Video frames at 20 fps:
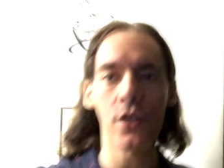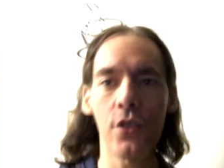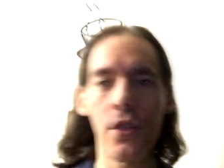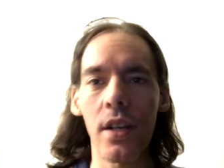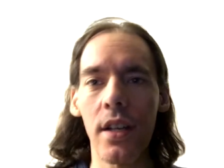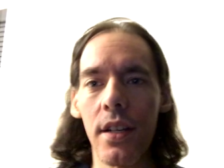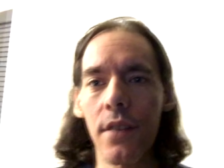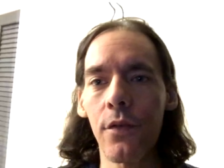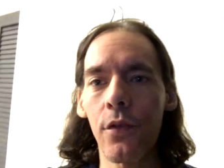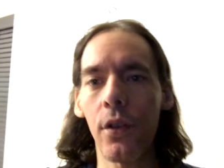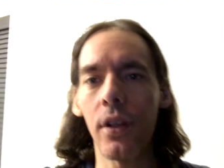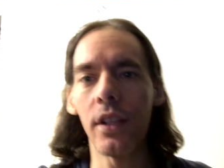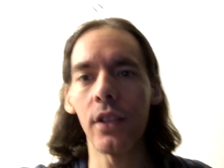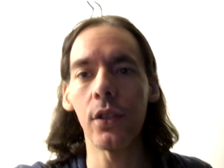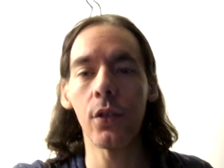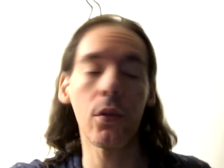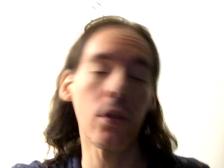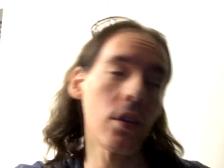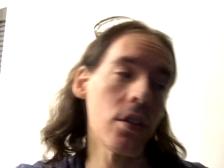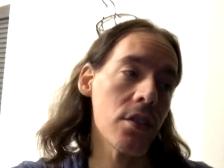to trade it in for any
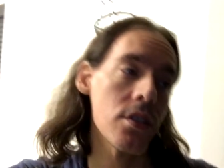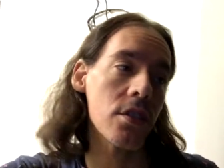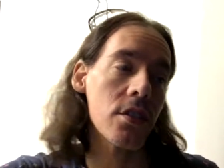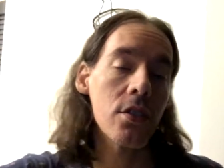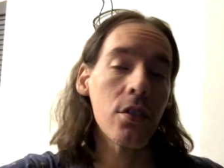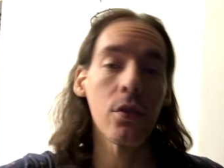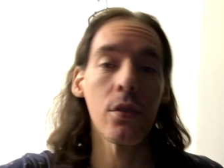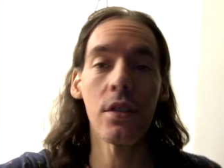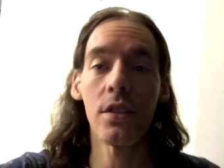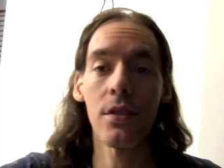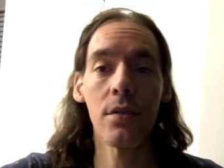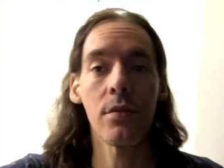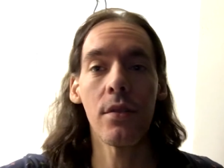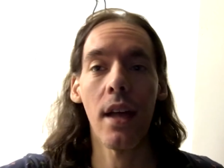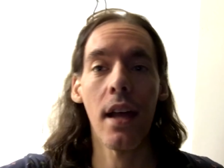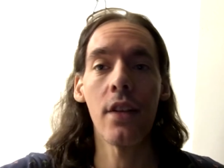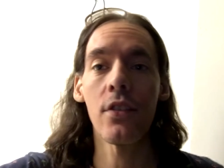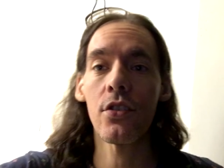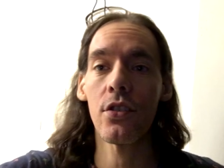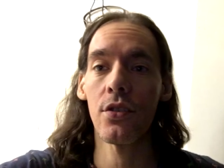lower, because the
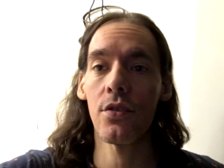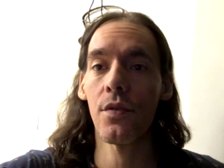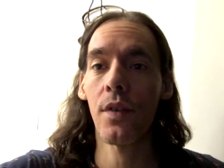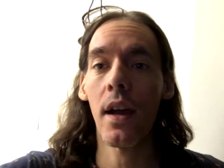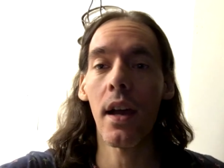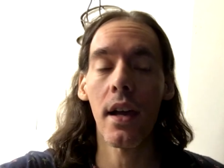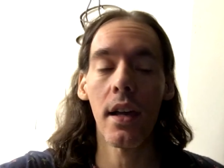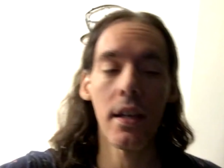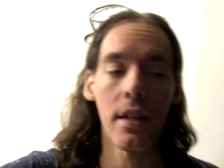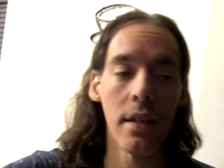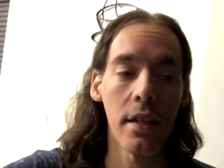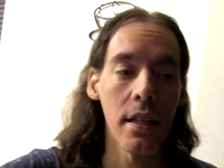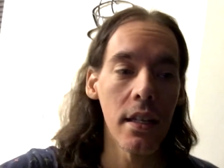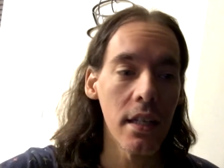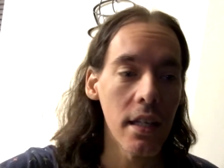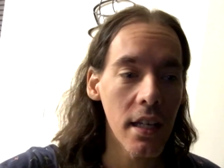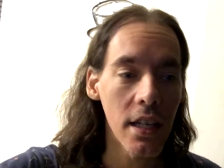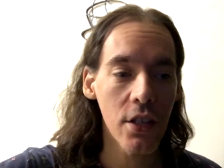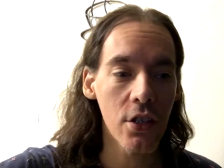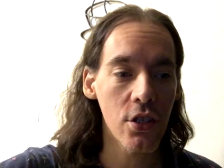engine's fine.
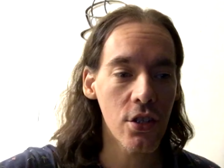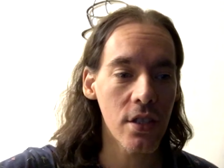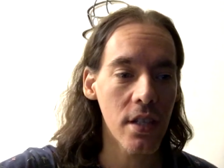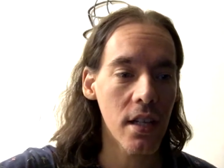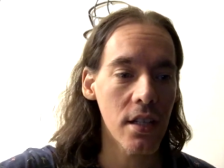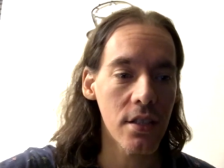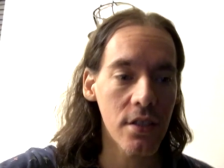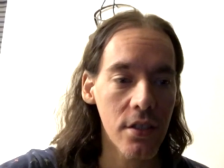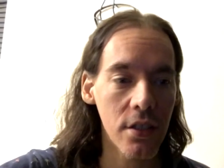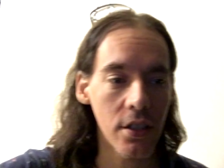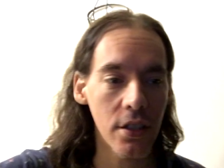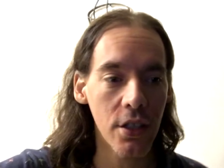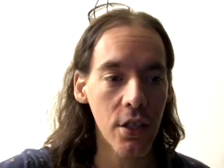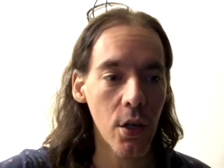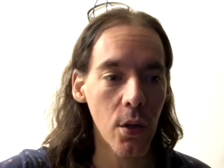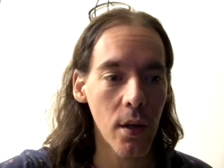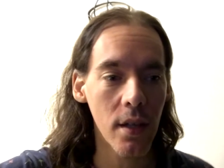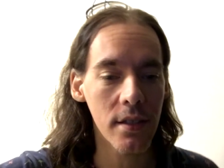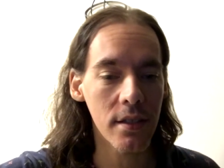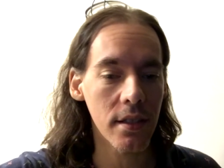It just has
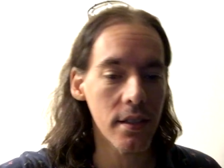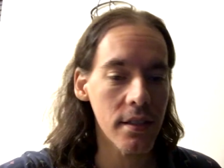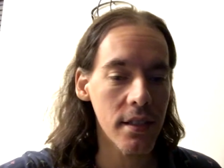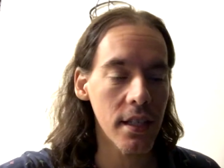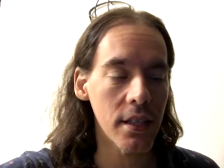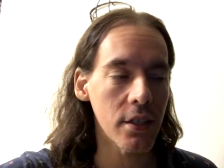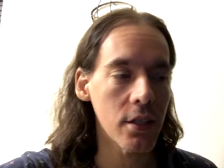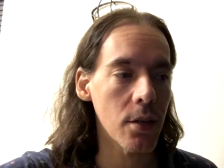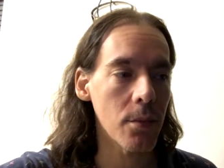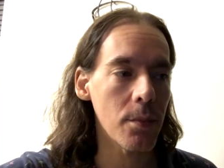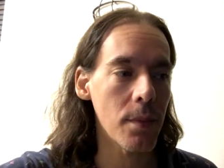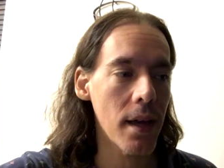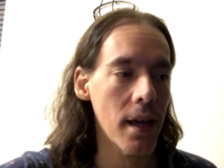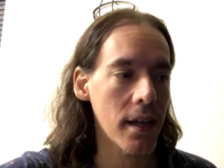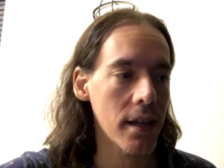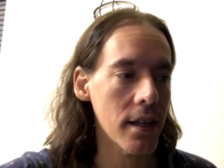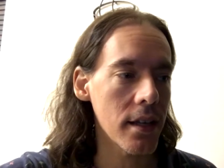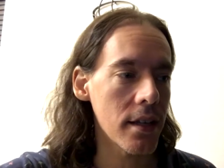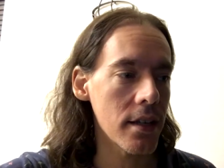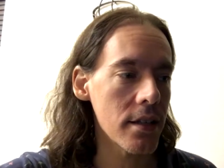has a dinged up
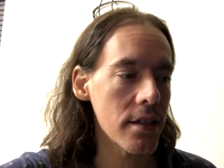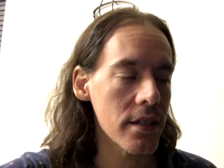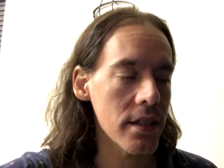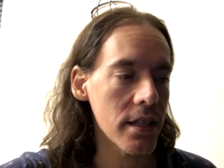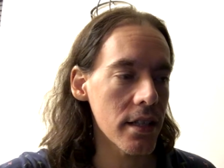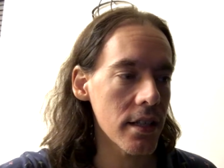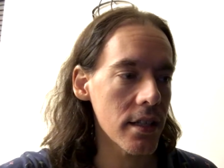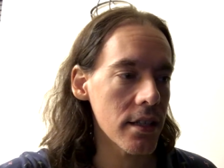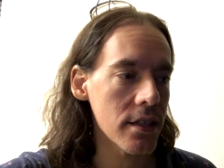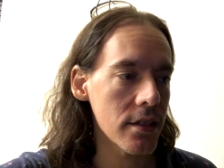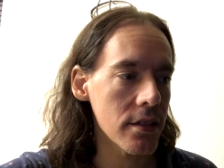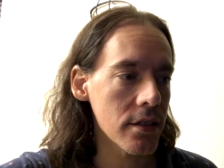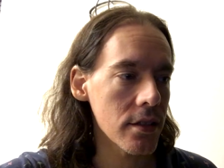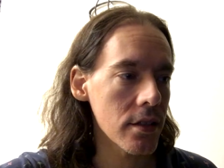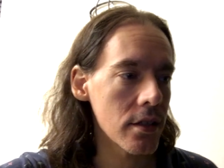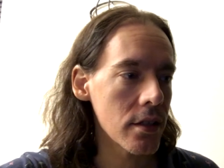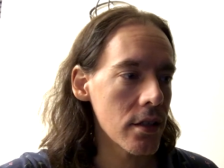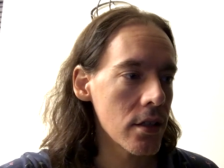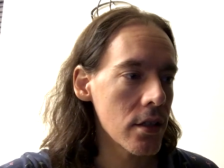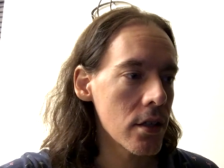back end, and
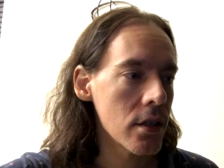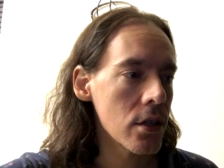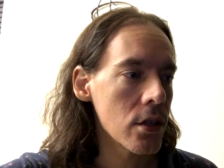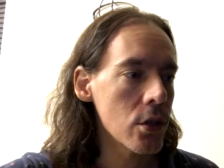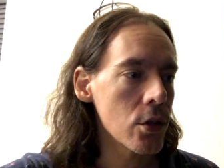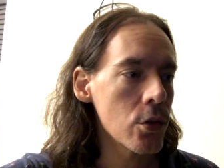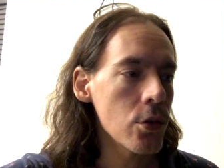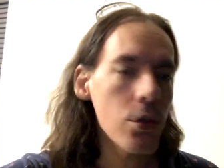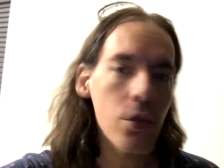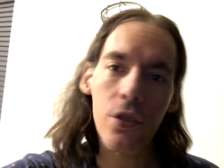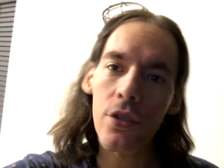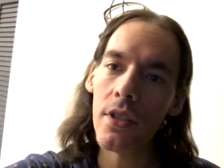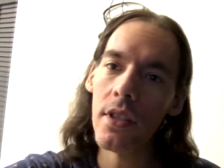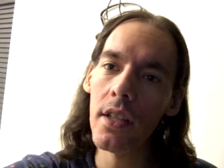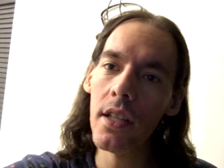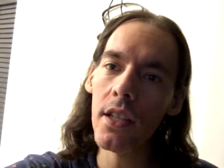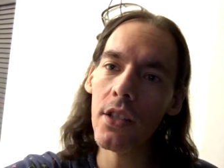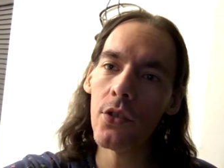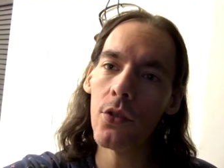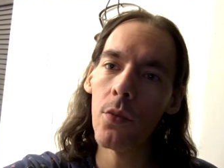ooh, there's an
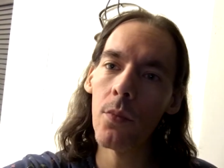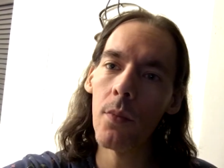actual